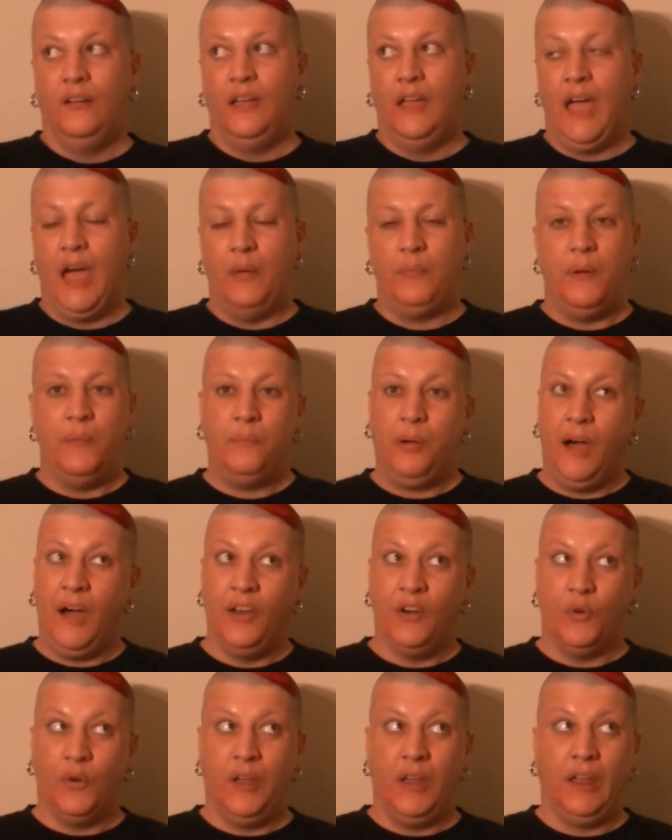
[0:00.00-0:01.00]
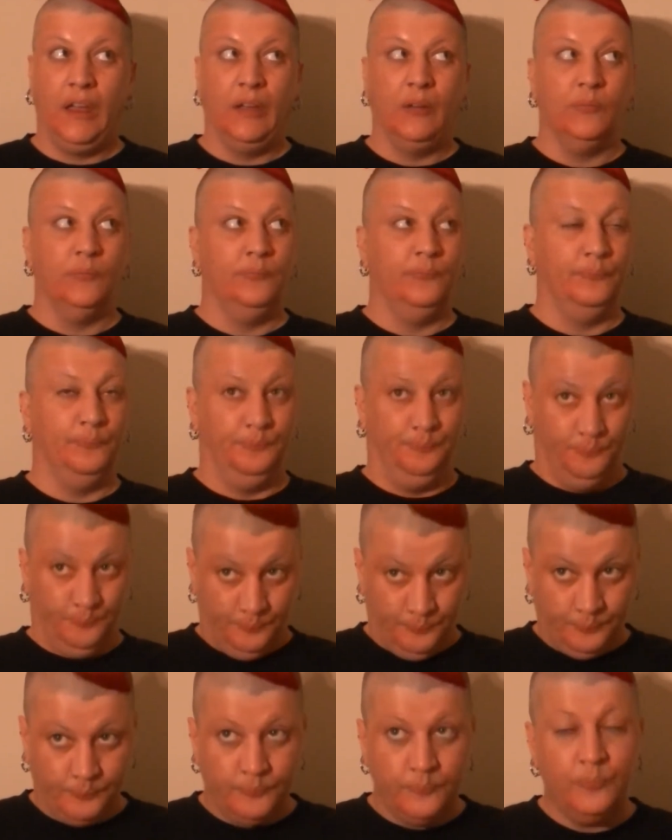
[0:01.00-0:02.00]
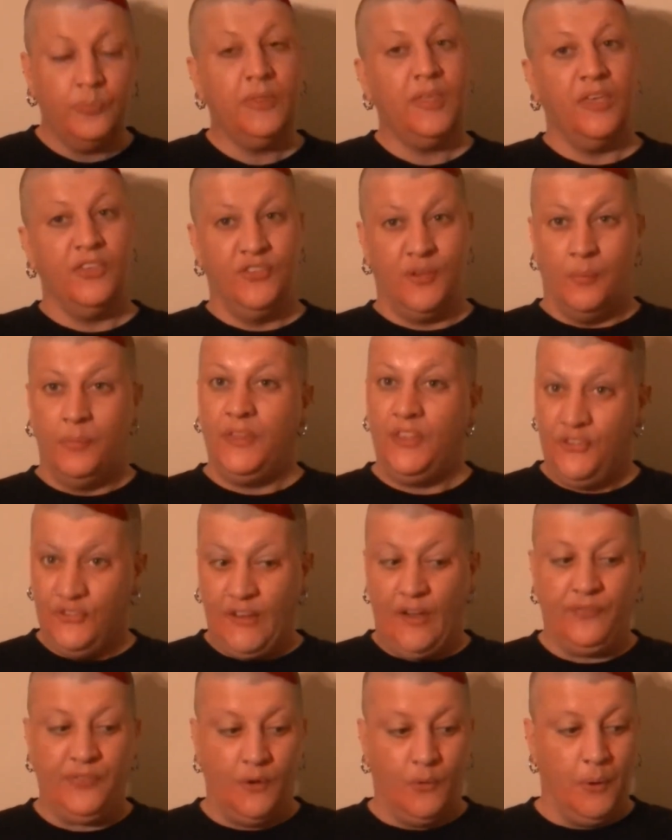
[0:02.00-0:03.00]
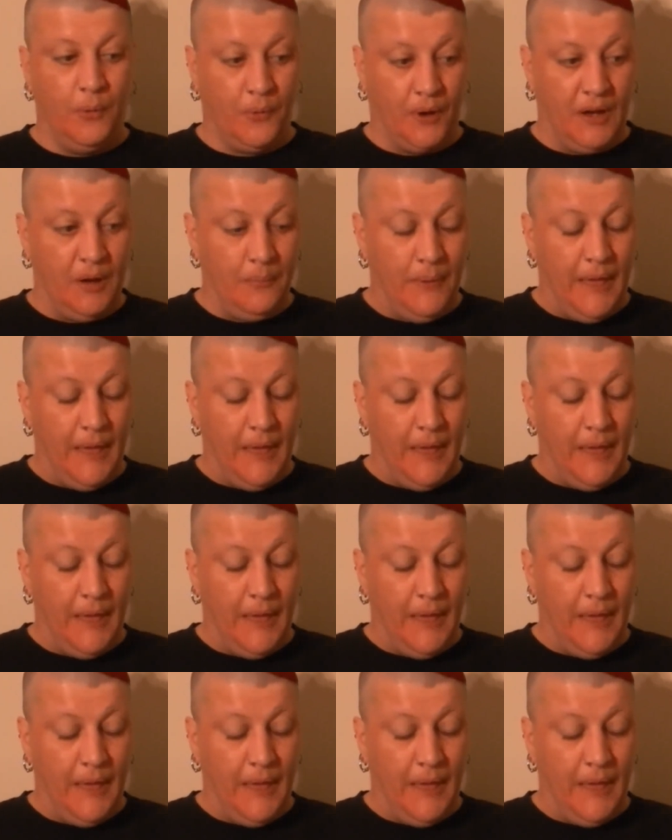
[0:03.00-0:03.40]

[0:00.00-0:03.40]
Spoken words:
had been pondering some of the stuff that we were going to